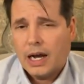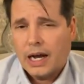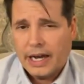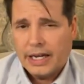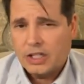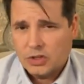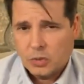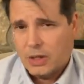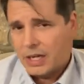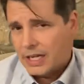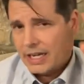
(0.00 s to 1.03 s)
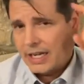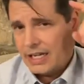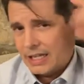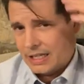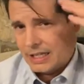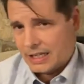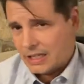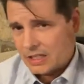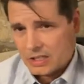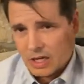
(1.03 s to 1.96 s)
I just want to get
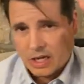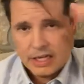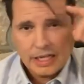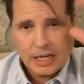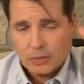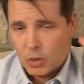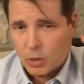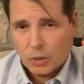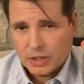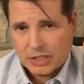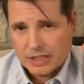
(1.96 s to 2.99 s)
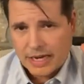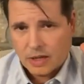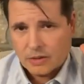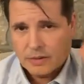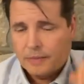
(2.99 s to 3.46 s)
this done, and I'm cool with the sound.